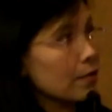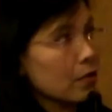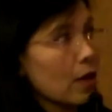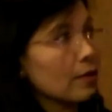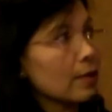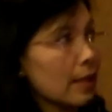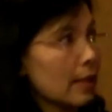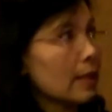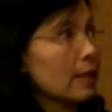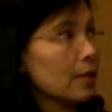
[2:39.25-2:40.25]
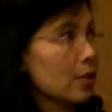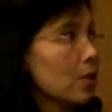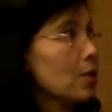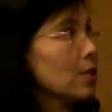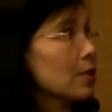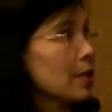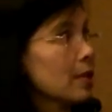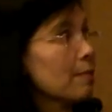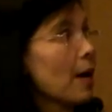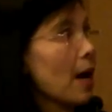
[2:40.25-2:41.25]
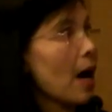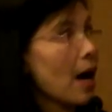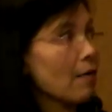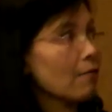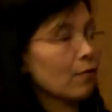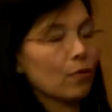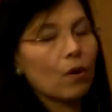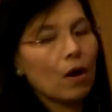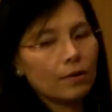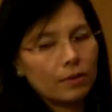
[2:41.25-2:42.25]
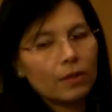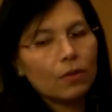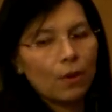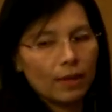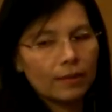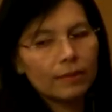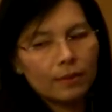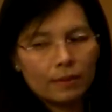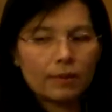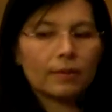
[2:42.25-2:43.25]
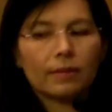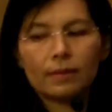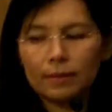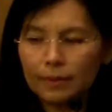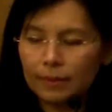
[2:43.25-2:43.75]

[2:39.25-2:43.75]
drug seeking and use despite harmful consequences.